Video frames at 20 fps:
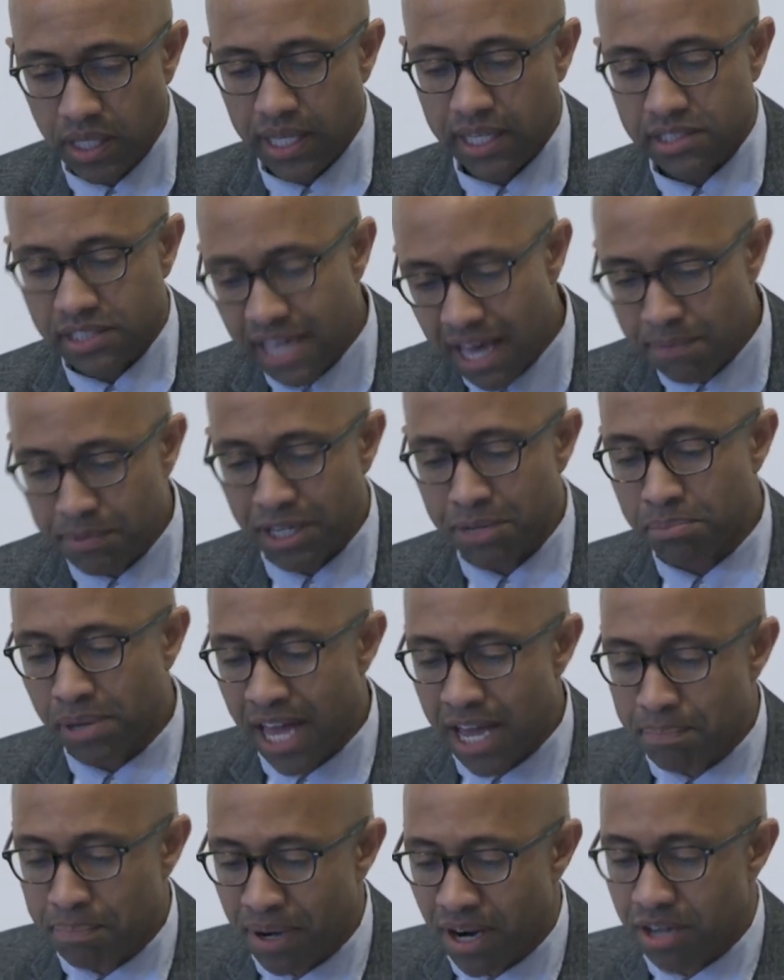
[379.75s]
Examining
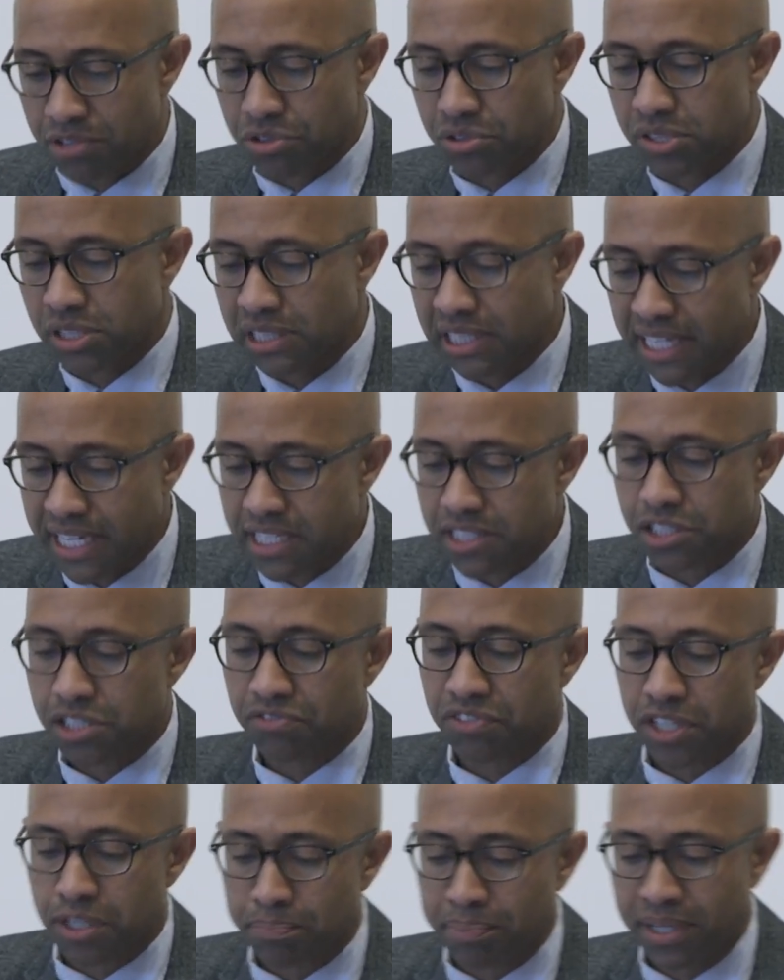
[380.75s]
Black power through the lens
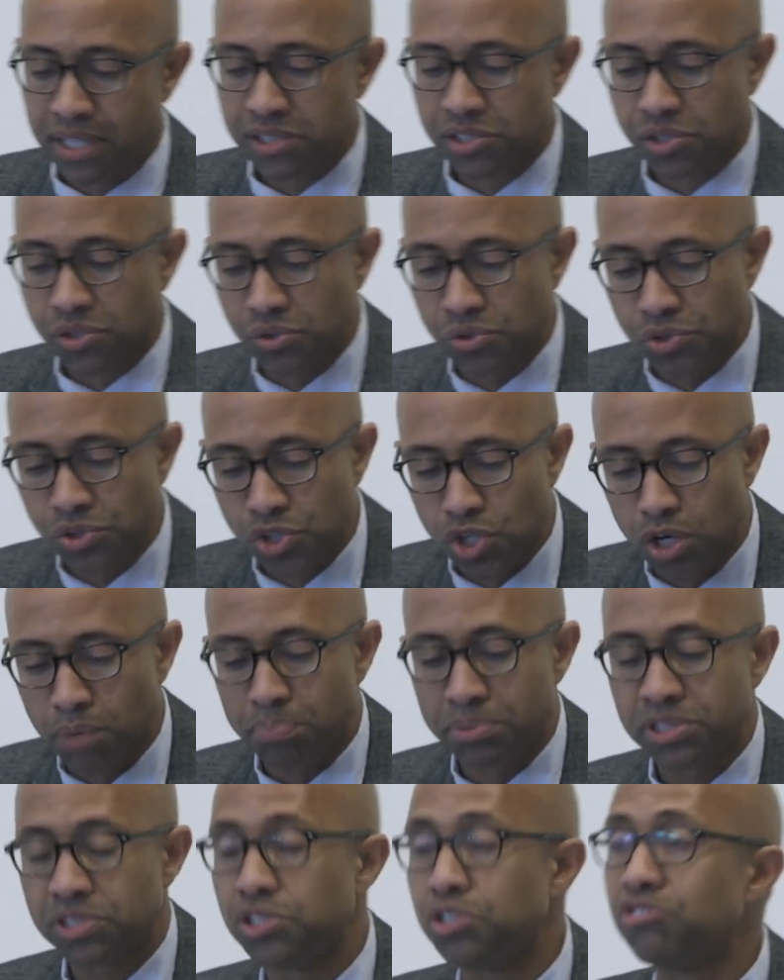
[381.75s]
of independent schools
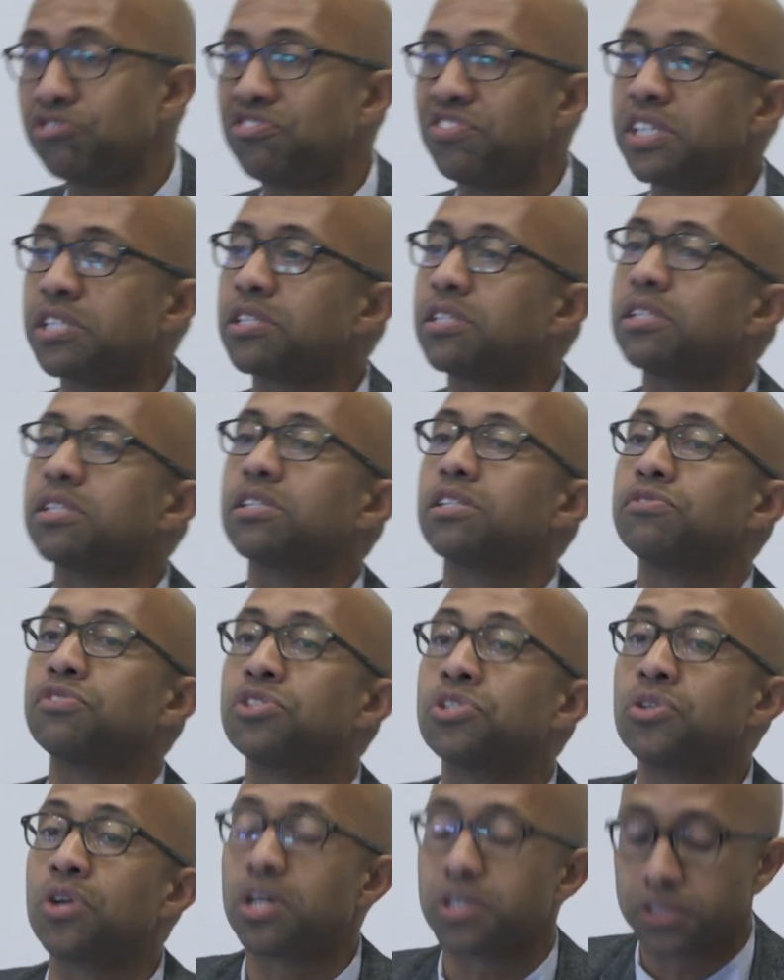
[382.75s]
opens new vistas of
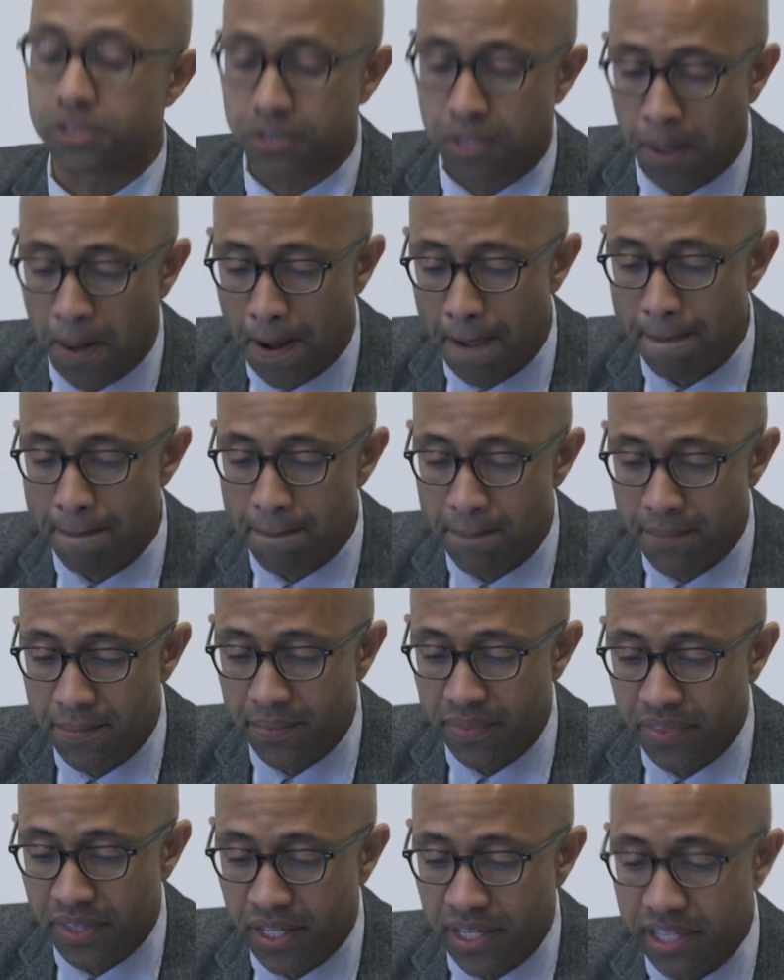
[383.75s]
struggle.
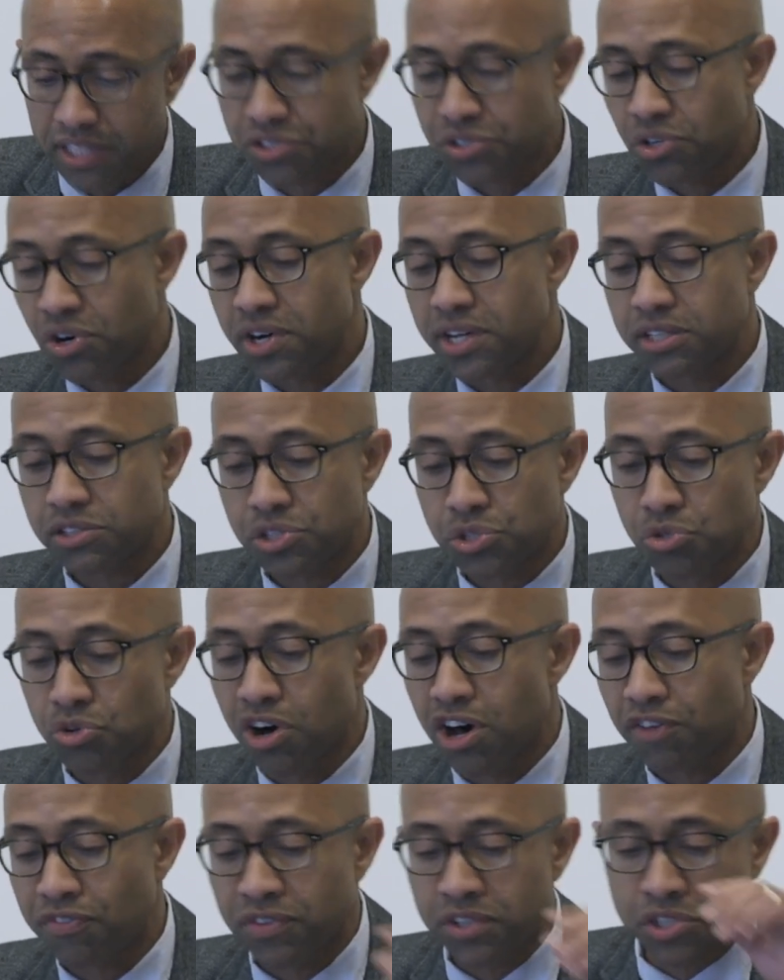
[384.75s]
Historians too
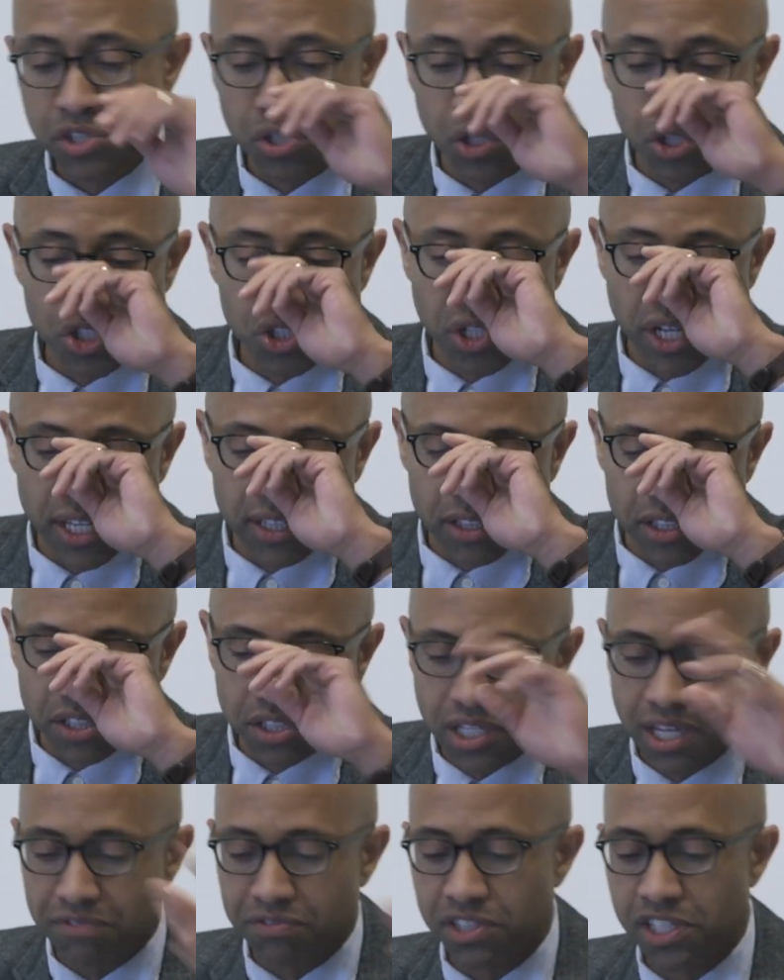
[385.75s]
often associate the
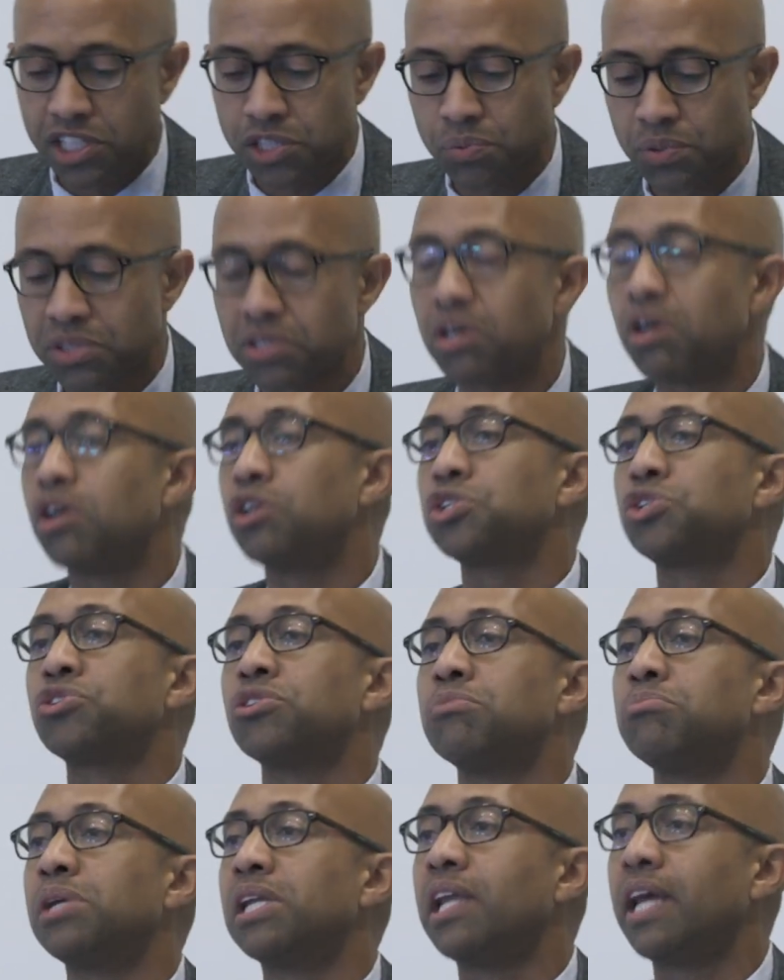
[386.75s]
70s with
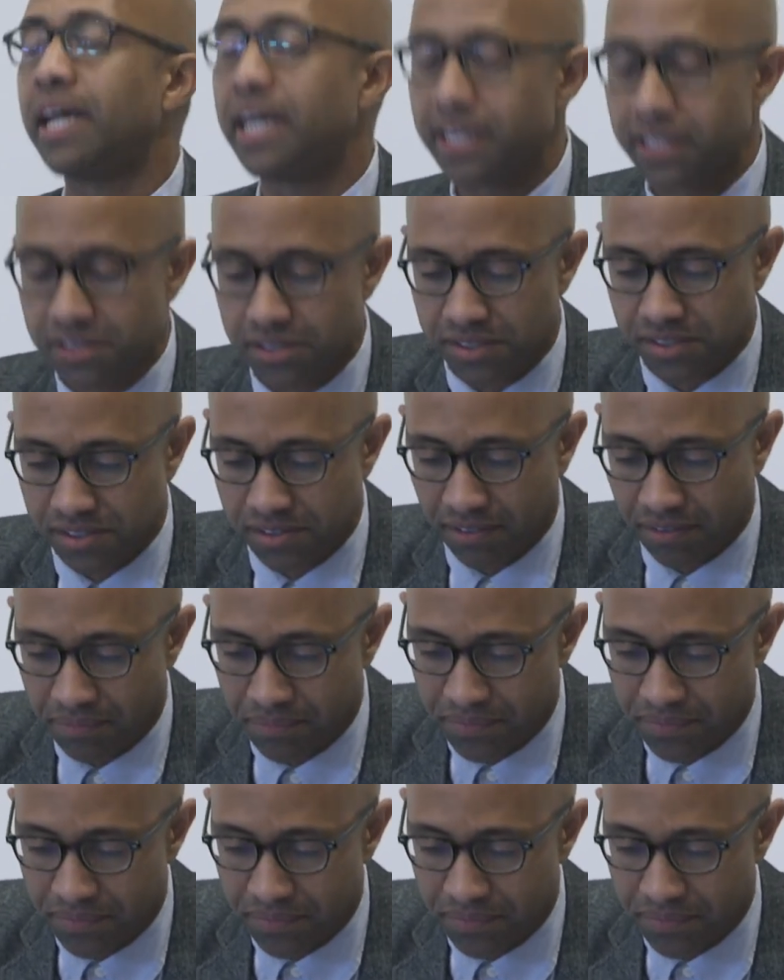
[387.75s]
cultural malaise,